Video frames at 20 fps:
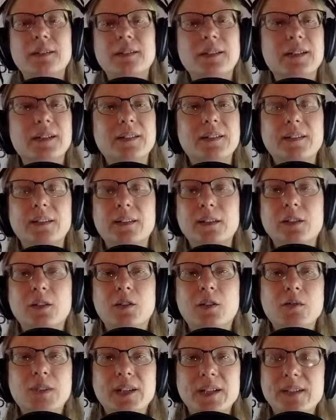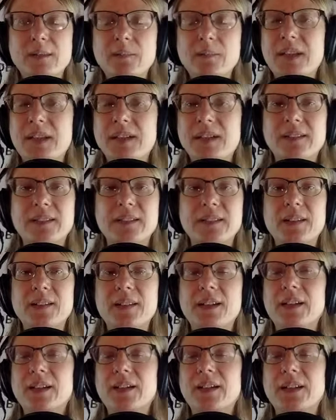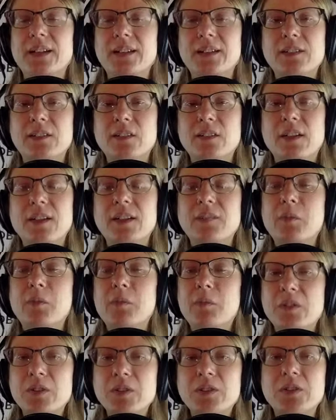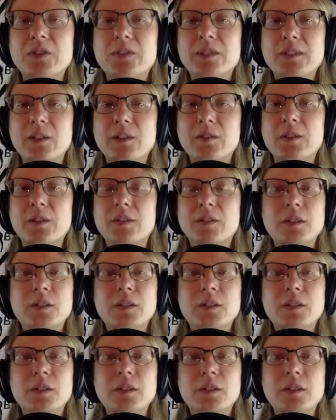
Like I said, read the magazine headlines. Kind of immerse yourself, in